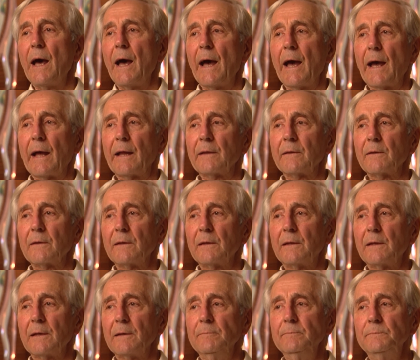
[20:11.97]

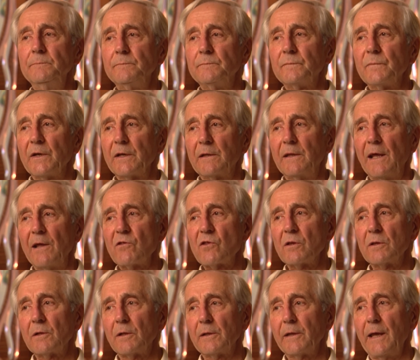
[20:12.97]
And
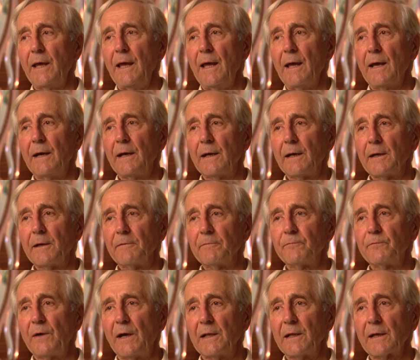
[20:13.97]
additionally, a
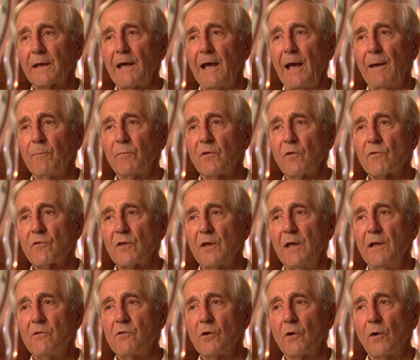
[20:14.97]
fellow came to
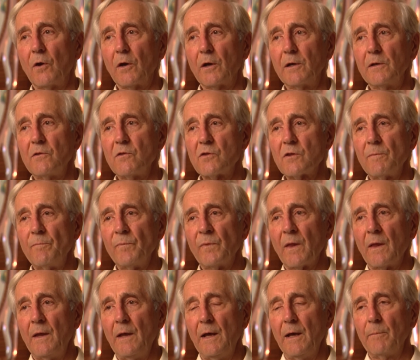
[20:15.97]
see George
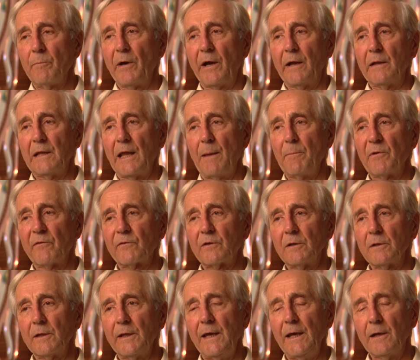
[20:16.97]
by the name of
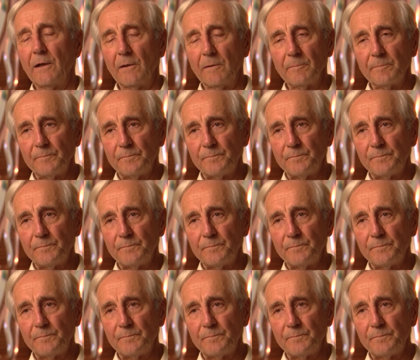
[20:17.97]
Khalil.